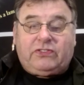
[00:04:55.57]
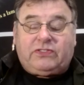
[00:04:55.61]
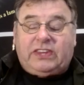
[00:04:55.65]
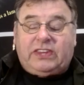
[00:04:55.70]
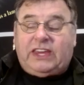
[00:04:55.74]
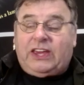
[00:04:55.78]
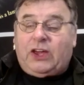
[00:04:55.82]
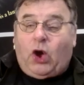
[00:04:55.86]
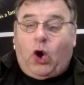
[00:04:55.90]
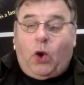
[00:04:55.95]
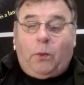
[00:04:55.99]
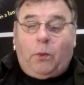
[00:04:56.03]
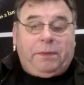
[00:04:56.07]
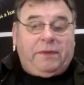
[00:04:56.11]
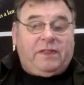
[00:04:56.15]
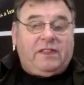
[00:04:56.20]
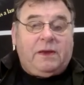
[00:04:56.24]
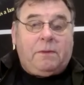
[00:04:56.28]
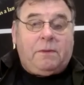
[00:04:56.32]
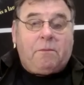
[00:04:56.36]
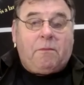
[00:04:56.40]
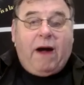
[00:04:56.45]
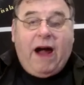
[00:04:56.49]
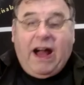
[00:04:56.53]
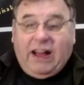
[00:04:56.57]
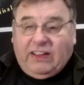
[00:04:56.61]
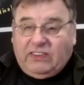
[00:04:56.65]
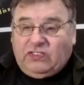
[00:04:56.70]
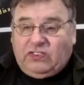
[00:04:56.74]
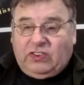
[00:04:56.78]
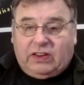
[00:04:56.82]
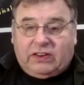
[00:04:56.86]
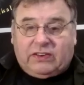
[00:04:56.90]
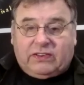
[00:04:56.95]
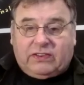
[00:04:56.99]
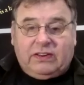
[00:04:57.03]
He openly mocks
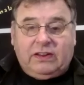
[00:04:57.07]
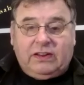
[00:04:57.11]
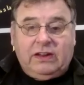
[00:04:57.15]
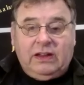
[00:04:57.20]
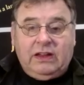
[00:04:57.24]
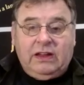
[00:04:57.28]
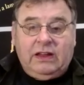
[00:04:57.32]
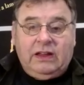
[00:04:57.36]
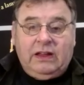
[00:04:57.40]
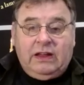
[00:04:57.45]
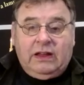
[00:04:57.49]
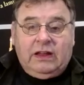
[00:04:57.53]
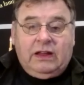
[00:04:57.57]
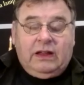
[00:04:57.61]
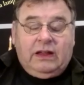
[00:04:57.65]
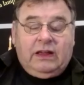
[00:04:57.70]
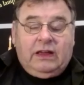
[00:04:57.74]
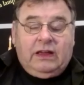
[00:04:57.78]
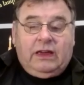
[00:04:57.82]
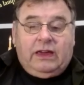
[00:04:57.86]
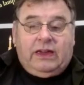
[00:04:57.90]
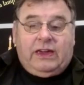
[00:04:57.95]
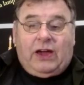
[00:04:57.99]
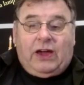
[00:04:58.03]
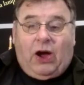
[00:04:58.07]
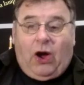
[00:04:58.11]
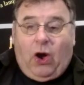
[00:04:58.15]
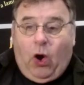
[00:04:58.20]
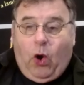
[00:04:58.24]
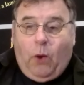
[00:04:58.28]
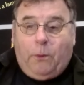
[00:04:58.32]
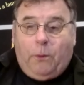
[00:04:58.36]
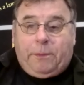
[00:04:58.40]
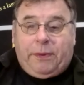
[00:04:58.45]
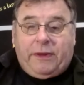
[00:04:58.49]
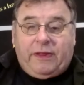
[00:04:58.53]
it. He
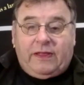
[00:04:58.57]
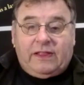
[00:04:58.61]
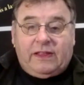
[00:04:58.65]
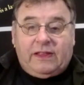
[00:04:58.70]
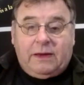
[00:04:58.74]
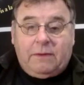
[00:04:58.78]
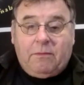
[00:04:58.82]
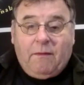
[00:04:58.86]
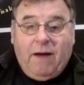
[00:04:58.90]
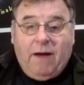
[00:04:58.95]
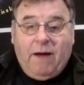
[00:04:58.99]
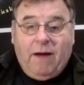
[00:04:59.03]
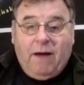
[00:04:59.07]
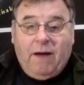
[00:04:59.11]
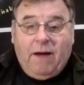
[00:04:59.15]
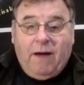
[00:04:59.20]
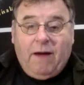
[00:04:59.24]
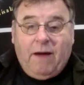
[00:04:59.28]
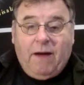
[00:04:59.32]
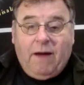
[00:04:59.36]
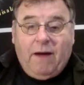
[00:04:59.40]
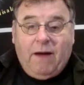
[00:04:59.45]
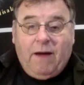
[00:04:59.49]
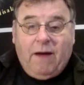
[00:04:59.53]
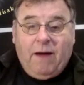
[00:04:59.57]
openly mocks it.